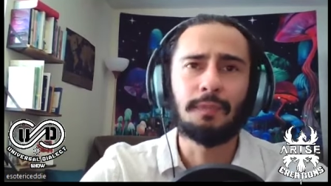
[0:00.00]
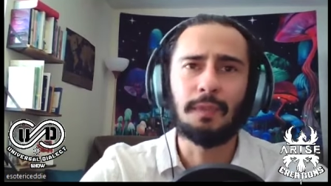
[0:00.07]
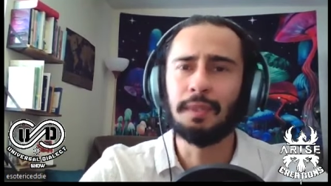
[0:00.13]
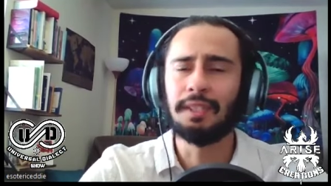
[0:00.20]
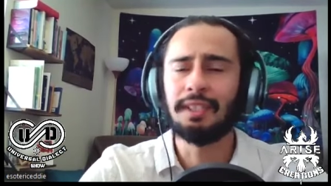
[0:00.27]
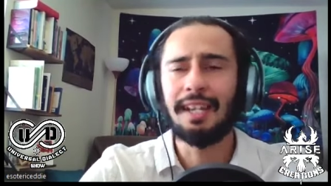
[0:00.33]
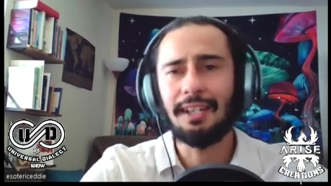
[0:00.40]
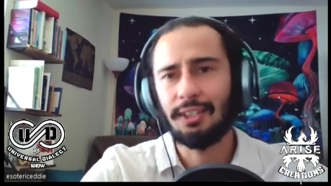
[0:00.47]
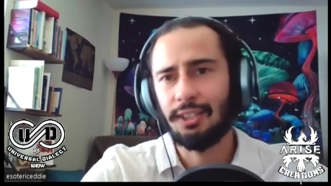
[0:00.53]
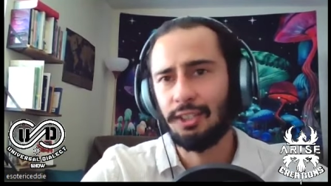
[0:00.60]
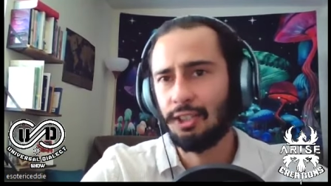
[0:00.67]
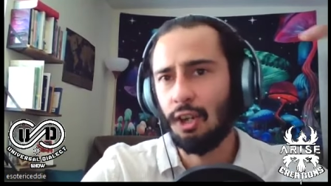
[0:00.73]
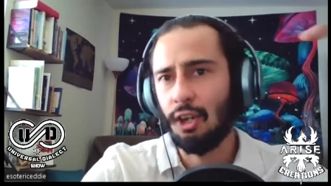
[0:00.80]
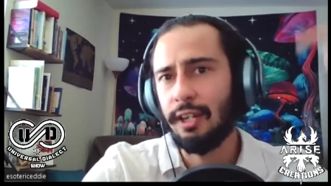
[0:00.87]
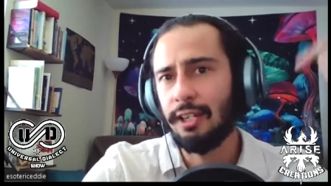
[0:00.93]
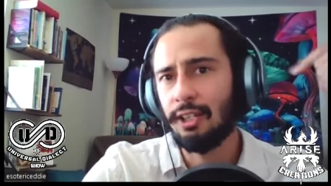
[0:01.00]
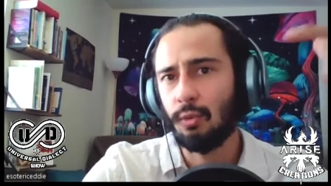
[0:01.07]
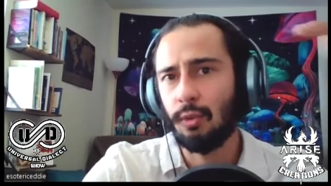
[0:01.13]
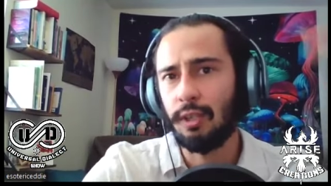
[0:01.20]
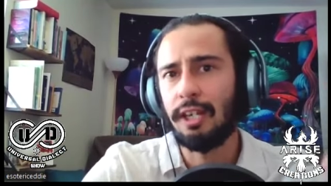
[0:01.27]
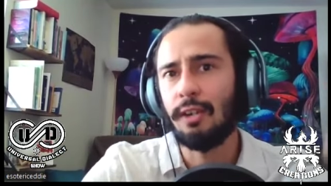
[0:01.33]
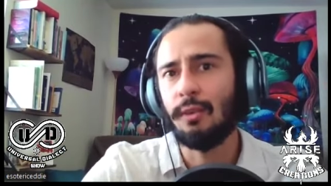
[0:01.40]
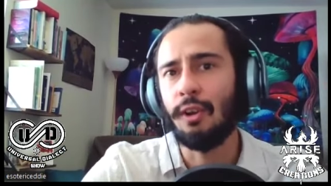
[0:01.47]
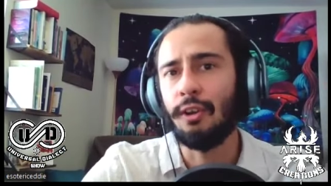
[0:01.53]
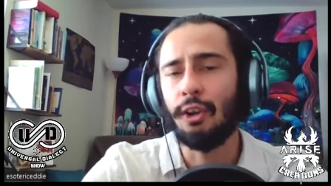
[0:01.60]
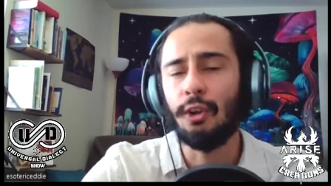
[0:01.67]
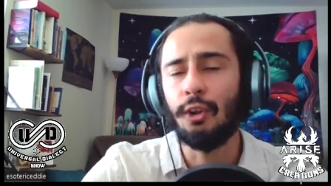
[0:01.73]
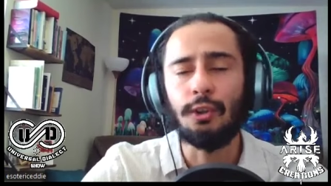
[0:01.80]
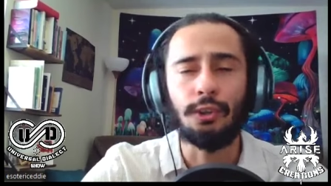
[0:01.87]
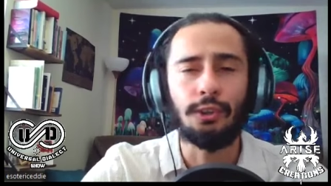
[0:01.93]
But that's just our history here on
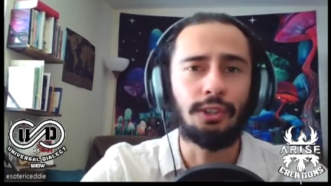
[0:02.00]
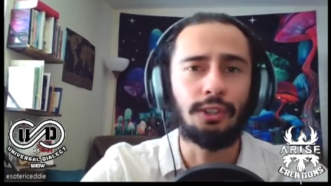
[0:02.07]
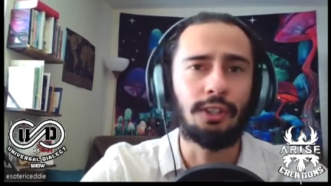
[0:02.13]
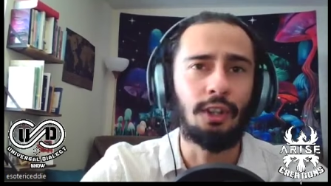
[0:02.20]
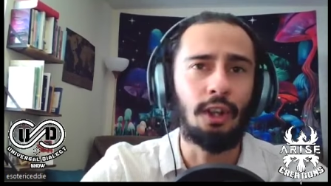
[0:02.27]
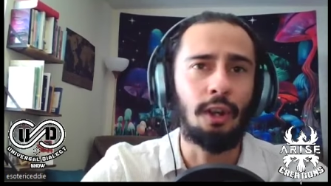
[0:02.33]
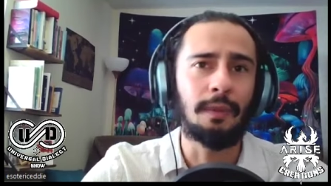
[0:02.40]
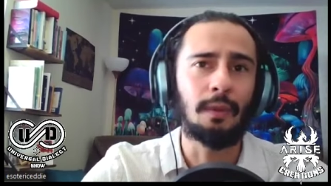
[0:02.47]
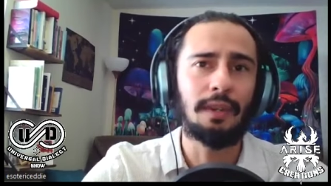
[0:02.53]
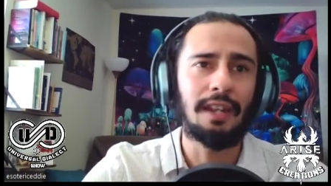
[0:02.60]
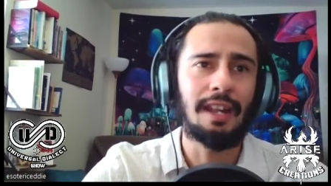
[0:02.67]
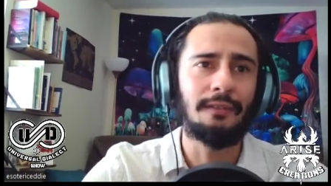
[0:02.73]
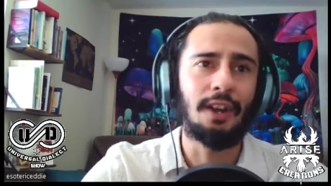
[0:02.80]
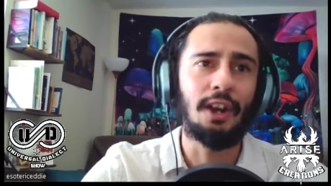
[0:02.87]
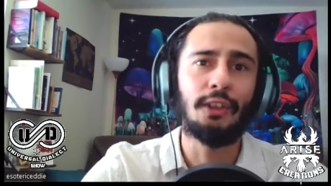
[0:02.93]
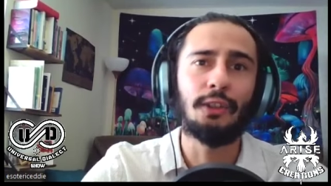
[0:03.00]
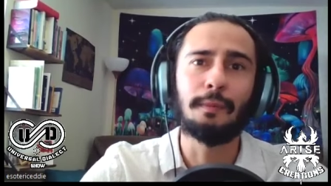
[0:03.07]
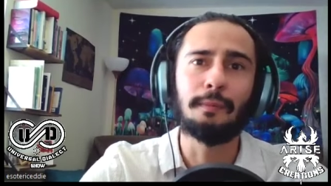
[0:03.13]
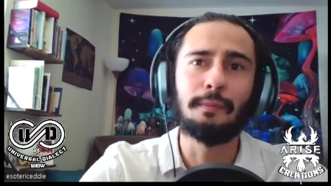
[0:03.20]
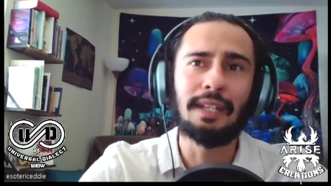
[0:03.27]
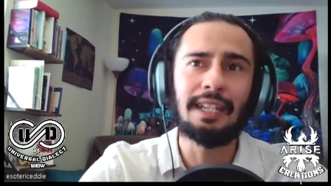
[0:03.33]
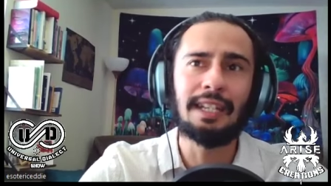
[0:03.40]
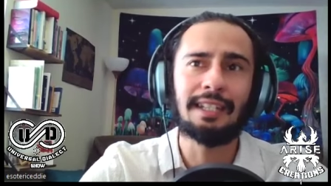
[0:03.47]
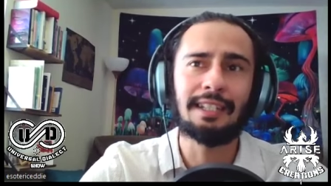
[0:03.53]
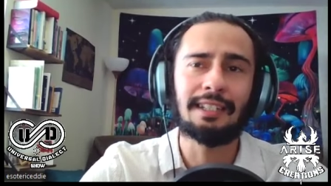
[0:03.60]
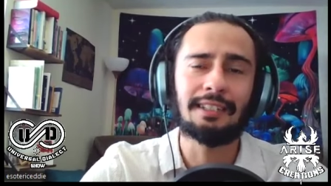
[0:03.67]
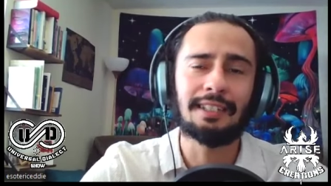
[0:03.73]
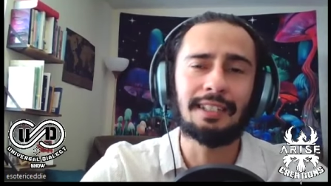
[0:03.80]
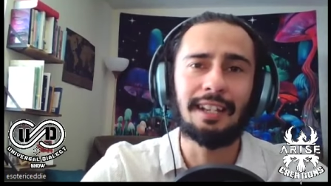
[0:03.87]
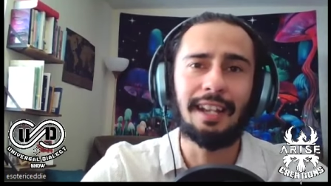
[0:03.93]
earth. You know, I mean, we have other
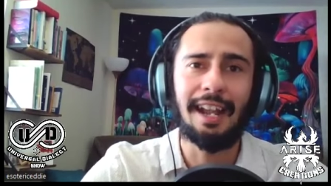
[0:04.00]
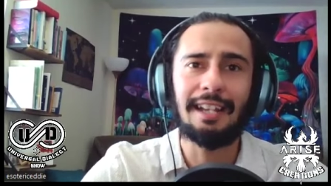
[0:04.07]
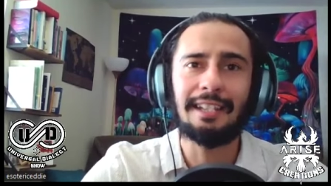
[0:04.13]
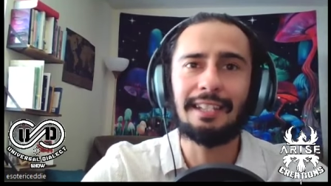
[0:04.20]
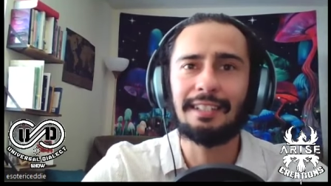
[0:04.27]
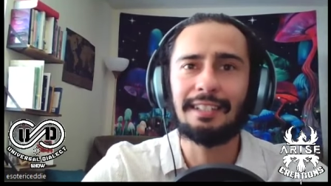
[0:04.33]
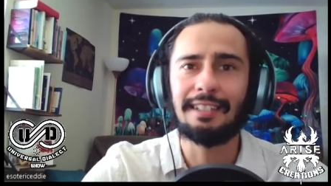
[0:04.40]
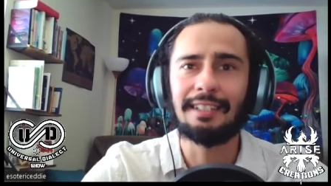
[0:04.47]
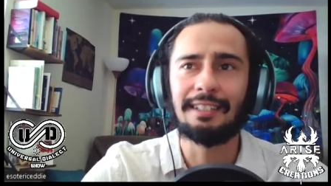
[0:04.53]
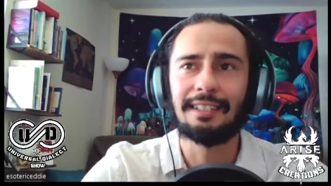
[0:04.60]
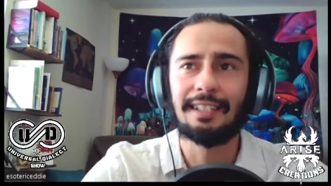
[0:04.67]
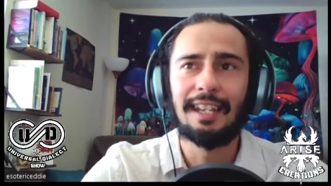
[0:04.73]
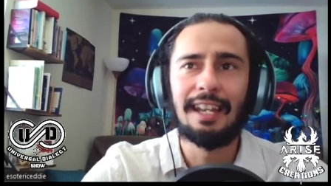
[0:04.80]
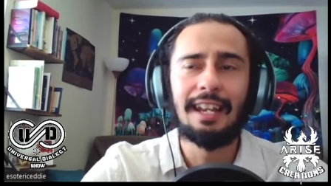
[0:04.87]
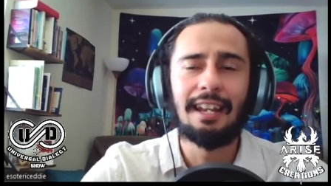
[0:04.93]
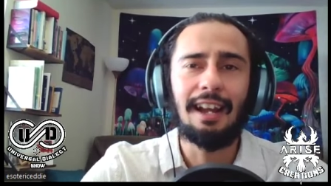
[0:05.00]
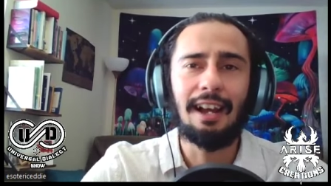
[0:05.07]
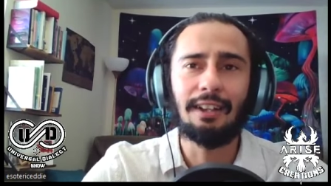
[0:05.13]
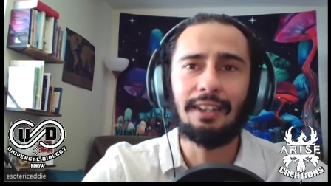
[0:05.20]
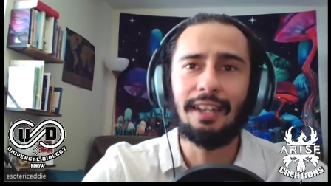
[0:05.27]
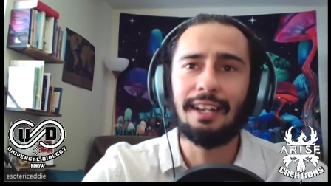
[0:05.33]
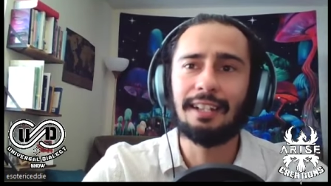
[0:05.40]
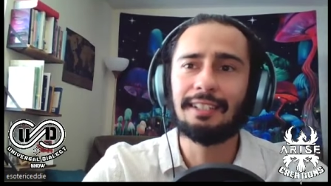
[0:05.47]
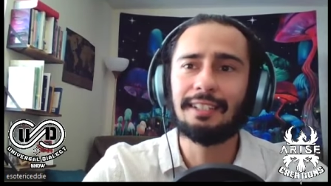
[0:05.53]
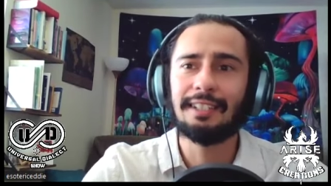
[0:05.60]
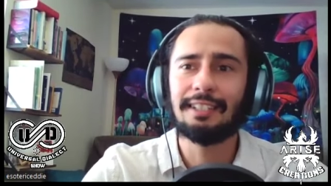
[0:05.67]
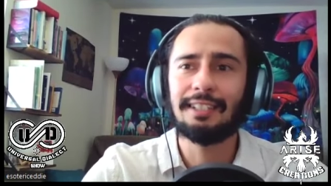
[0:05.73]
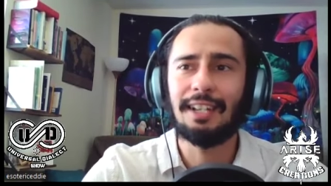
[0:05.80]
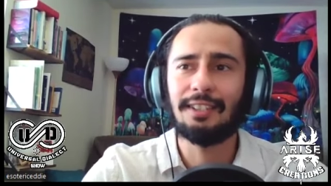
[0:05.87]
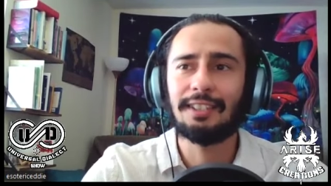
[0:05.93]
beings and entities out, uh, that
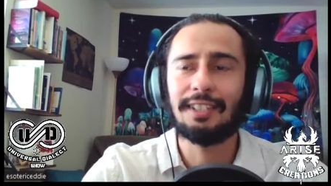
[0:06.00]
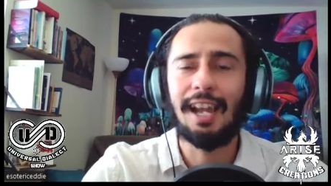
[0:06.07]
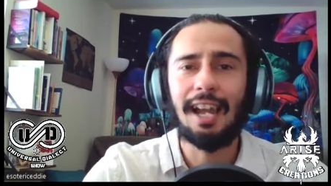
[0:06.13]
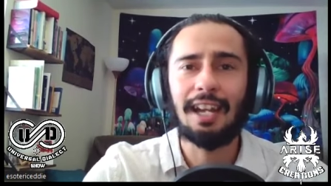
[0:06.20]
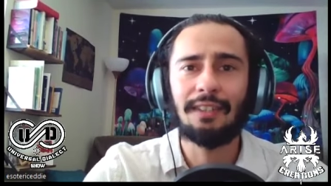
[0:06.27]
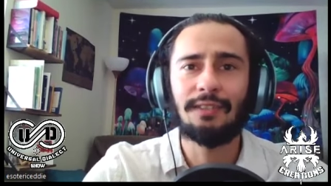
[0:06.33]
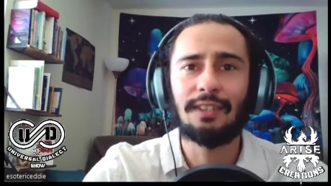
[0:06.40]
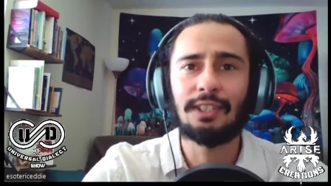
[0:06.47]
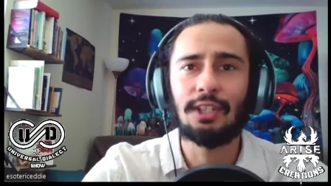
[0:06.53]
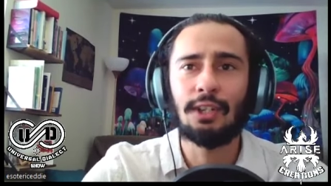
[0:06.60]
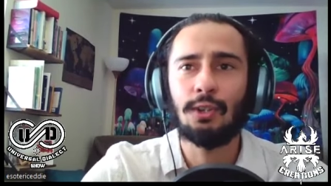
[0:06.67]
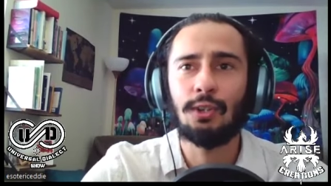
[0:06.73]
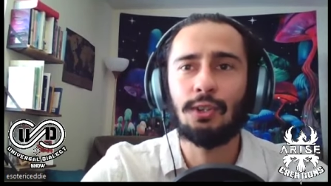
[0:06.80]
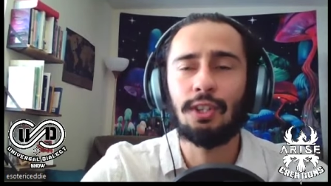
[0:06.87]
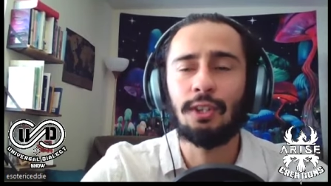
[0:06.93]
exist outside of this earth